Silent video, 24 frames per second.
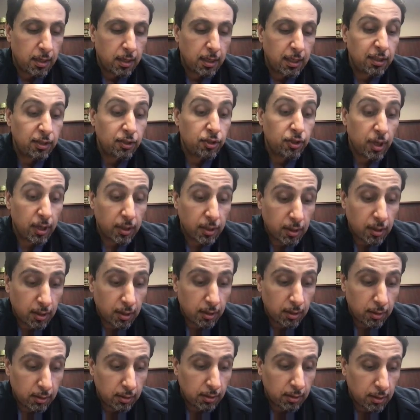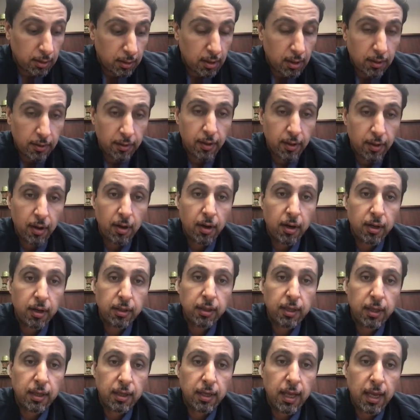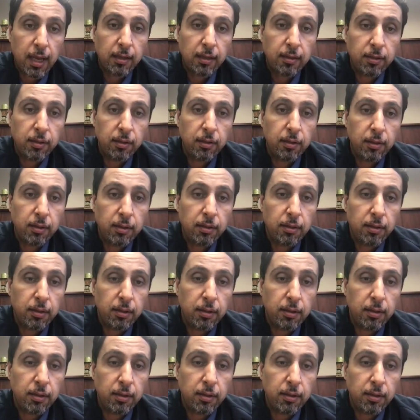In general, the heart can handle